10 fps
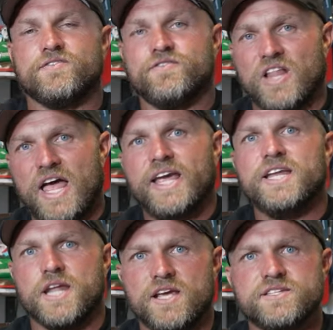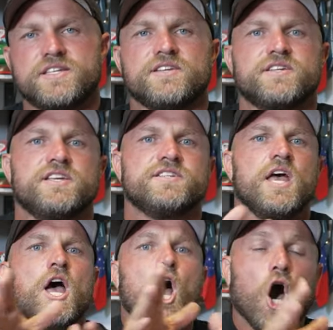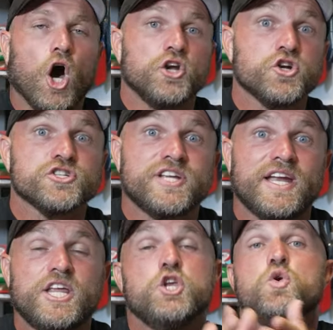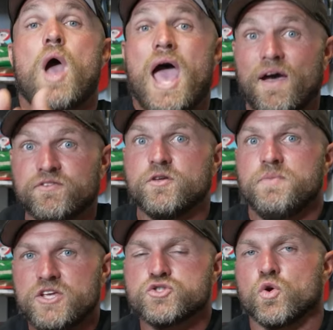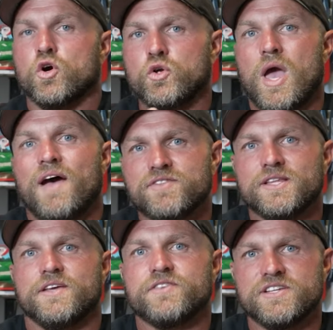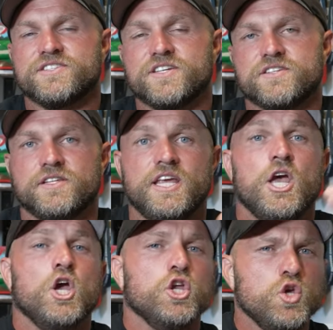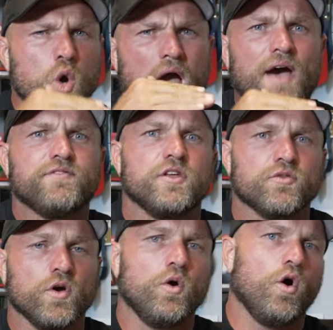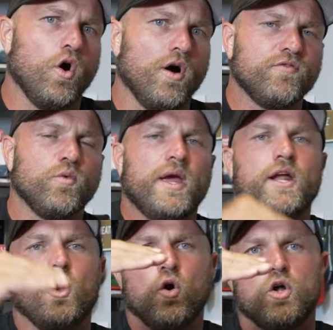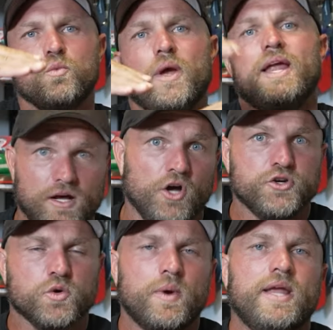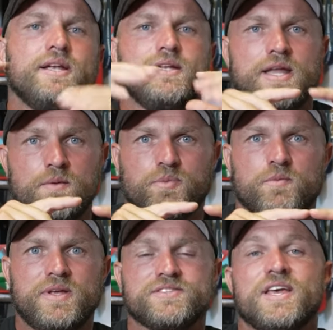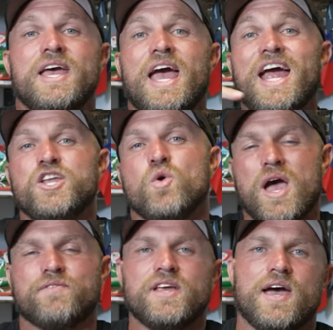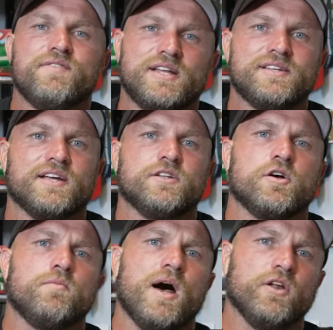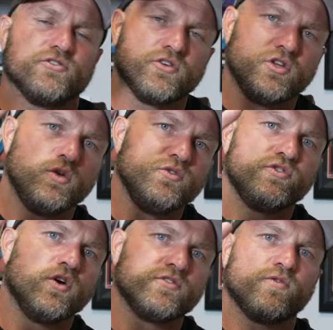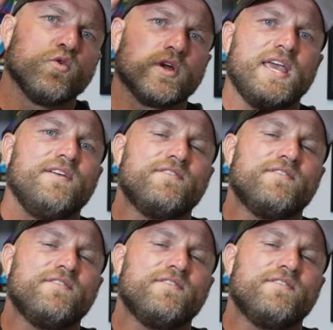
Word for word: flying a nice discus, understanding you have to be strong, you have to lift consistently, you have to throw off weight, on weight, underweight implements, and you have to have that technical model. So use those four key